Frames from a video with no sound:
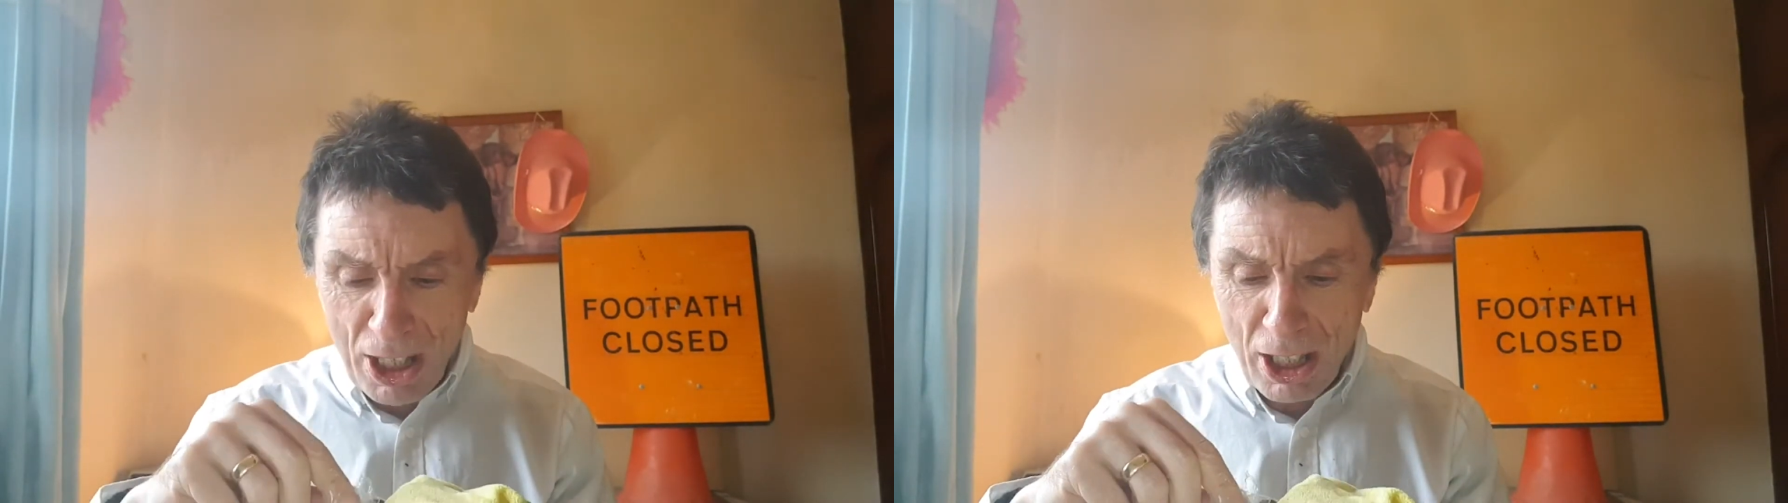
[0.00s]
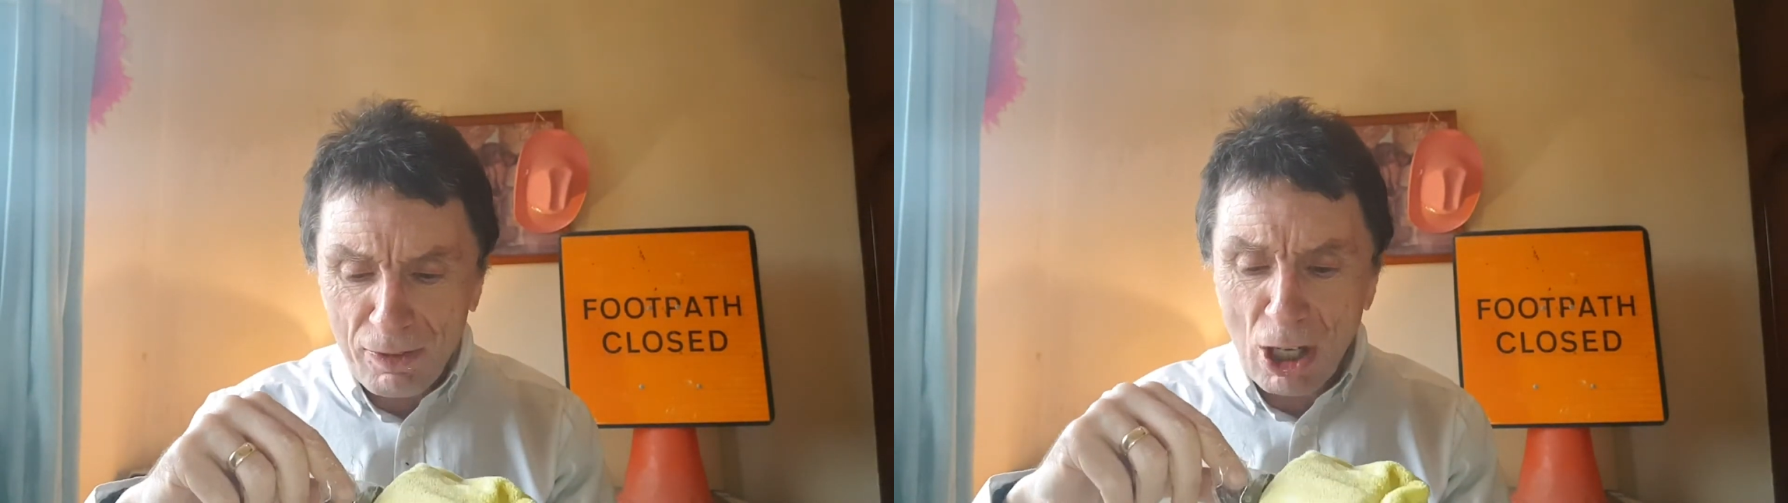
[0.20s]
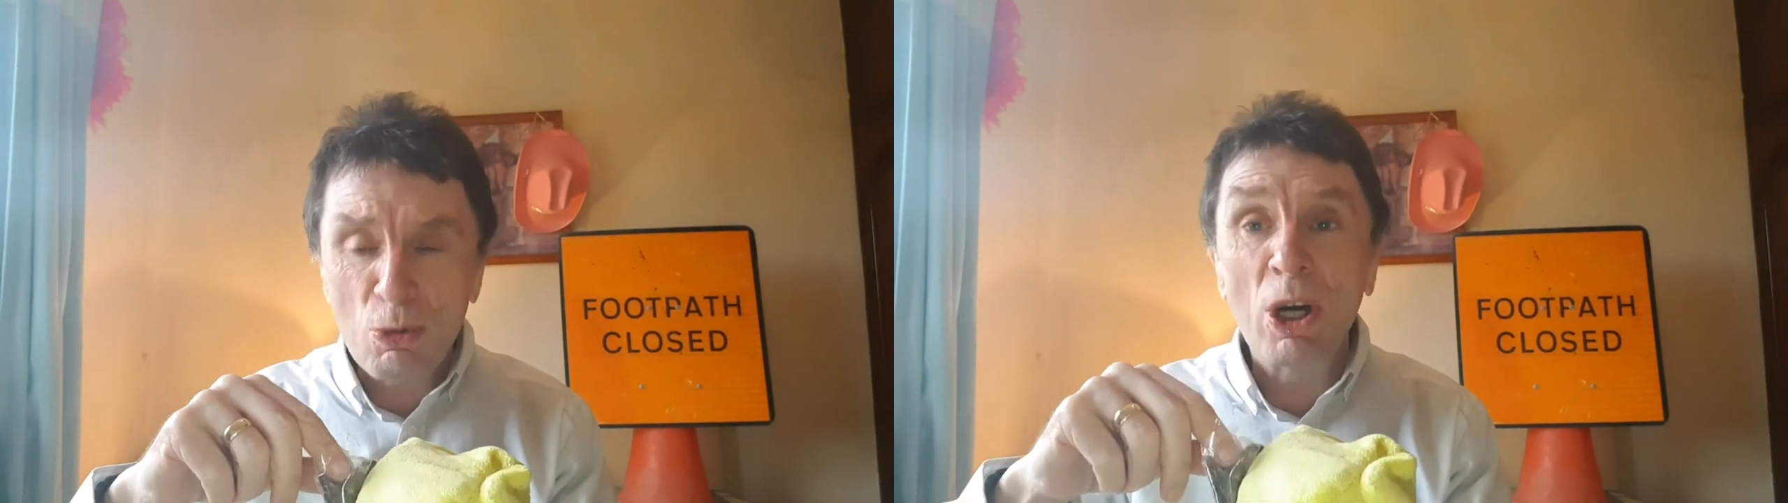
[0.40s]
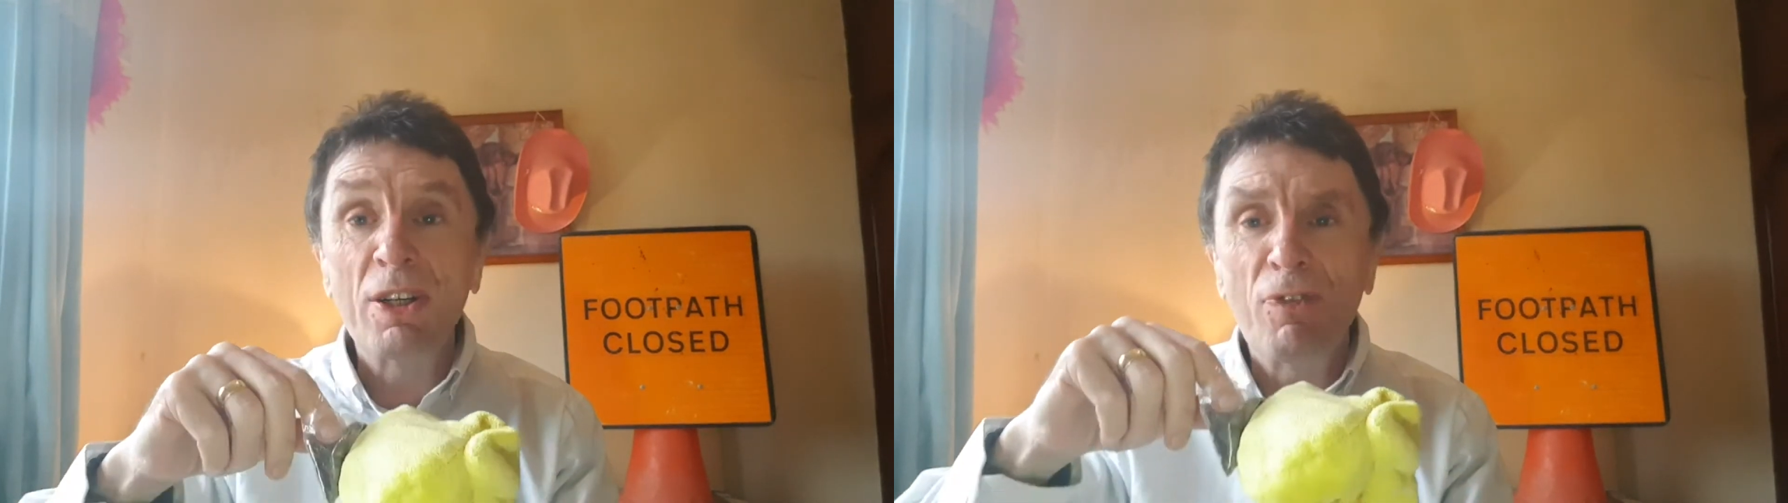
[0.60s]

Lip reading: I've got quite a